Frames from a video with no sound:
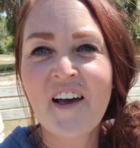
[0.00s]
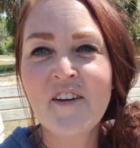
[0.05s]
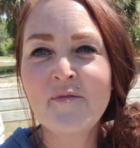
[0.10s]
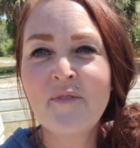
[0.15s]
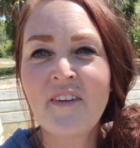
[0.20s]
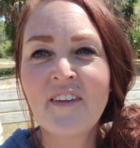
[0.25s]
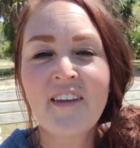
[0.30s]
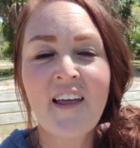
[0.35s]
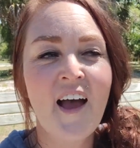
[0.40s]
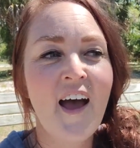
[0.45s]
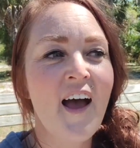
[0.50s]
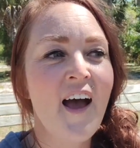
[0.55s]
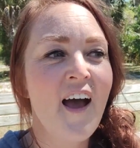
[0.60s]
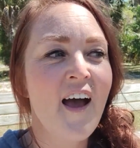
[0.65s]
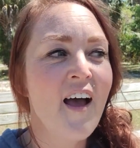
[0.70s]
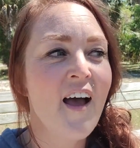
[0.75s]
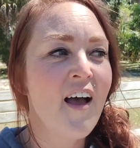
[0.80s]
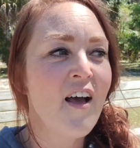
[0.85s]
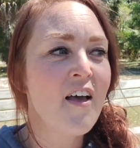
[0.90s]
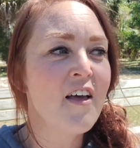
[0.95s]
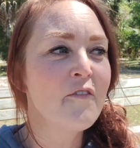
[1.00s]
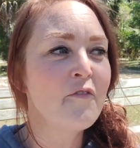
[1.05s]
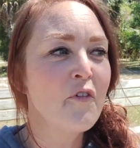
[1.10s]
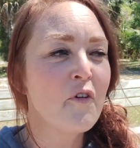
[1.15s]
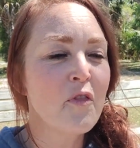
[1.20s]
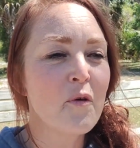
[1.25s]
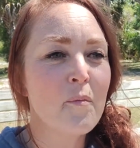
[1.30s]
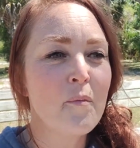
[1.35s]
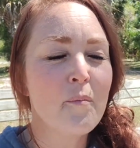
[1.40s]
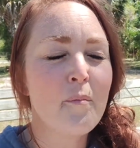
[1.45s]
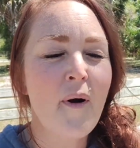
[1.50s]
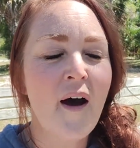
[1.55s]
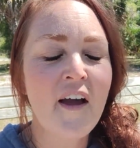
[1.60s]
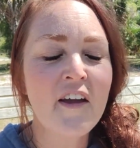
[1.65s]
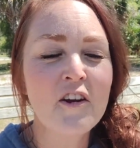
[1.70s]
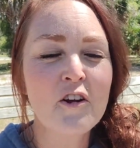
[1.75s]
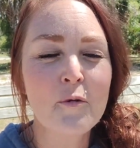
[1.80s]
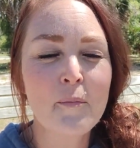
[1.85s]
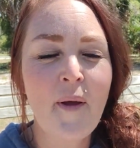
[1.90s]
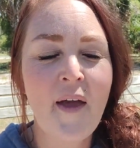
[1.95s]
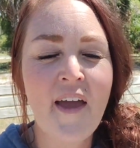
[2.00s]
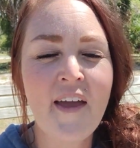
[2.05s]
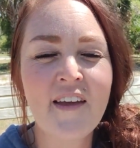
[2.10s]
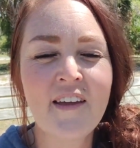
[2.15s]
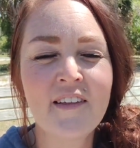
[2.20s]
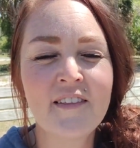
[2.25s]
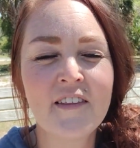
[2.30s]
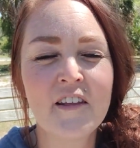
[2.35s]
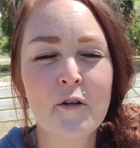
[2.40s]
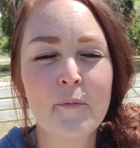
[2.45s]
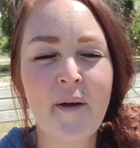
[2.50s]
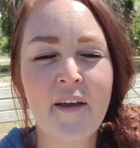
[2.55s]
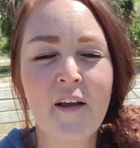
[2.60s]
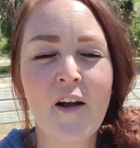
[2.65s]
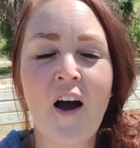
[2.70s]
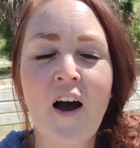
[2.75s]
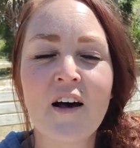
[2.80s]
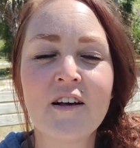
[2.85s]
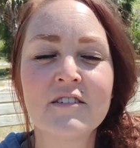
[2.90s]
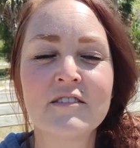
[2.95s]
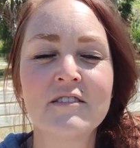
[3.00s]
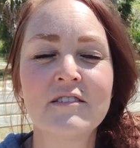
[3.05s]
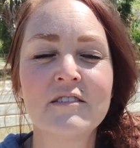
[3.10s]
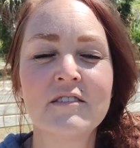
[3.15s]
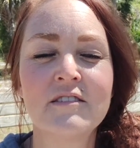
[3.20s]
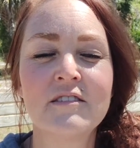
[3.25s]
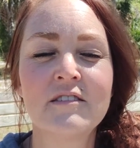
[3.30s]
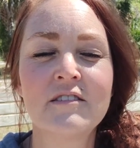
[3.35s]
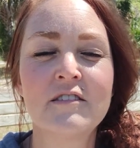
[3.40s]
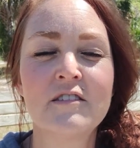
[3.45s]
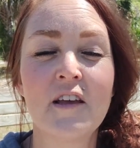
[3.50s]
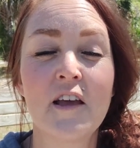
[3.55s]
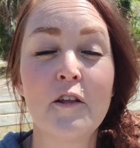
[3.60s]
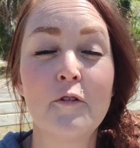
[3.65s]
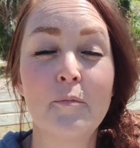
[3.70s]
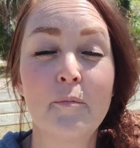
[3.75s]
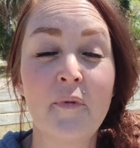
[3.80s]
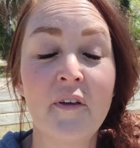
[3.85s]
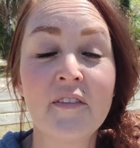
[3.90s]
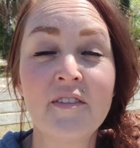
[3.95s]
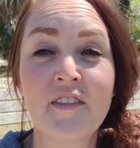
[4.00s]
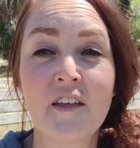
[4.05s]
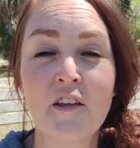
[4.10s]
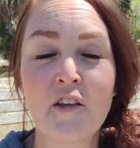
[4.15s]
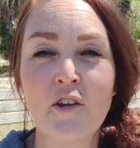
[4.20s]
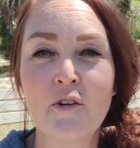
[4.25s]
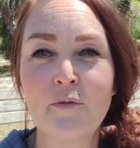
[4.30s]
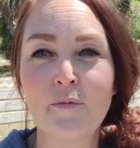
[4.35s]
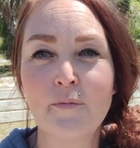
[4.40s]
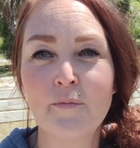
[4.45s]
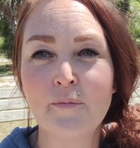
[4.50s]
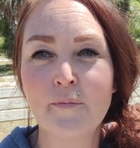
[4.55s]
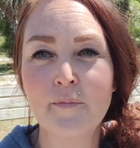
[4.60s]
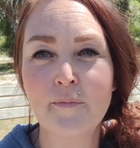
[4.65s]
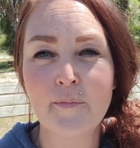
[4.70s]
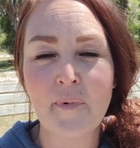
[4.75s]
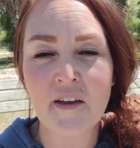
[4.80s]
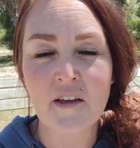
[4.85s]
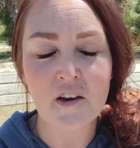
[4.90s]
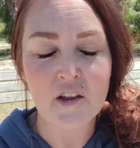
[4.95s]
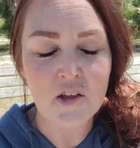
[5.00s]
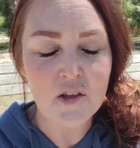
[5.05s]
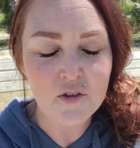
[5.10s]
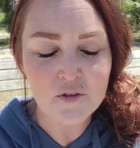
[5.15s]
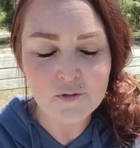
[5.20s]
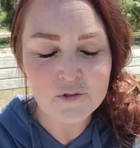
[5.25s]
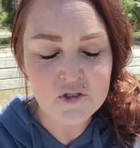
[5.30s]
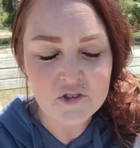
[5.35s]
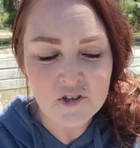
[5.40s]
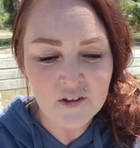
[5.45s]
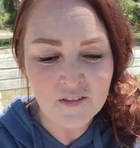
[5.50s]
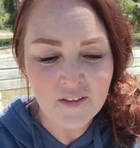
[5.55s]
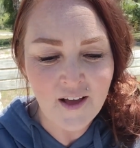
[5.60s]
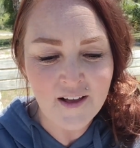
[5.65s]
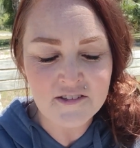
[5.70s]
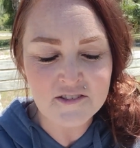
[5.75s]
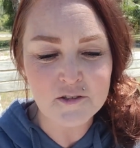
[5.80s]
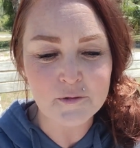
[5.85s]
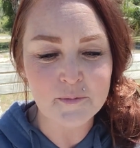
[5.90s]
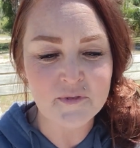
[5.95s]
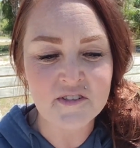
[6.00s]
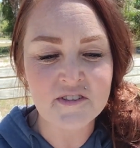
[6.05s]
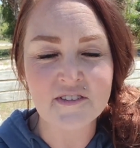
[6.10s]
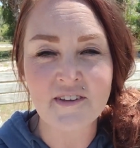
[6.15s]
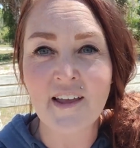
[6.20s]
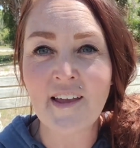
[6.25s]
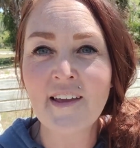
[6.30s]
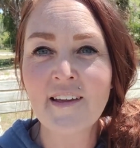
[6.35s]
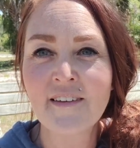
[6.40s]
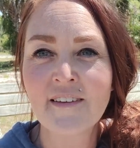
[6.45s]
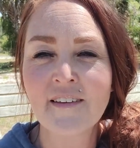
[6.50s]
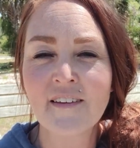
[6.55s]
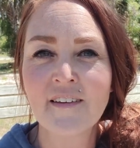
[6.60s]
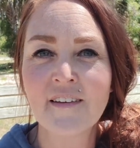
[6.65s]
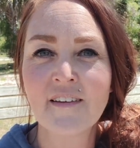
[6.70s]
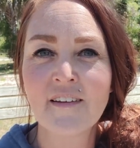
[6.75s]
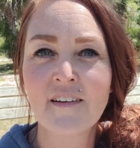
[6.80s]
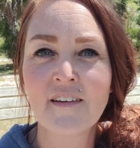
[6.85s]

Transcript: I mean, uh, for the minor pain that it might cause to admit that you made a huge, colossal mistake?